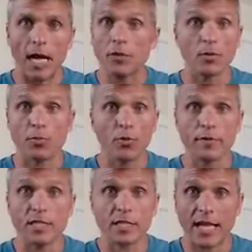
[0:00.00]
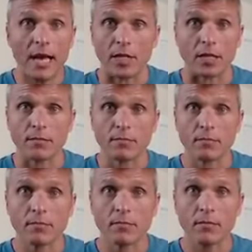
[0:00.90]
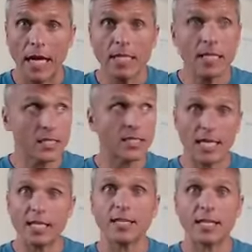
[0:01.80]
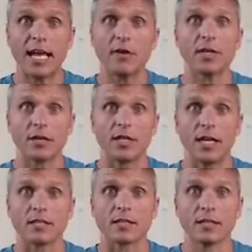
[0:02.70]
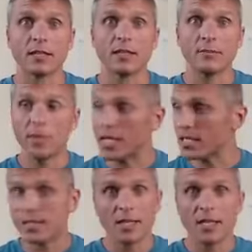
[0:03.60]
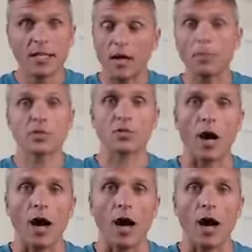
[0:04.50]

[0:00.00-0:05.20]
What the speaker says: I don't approve of this accounting. I need to see the accounting on this because the numbers are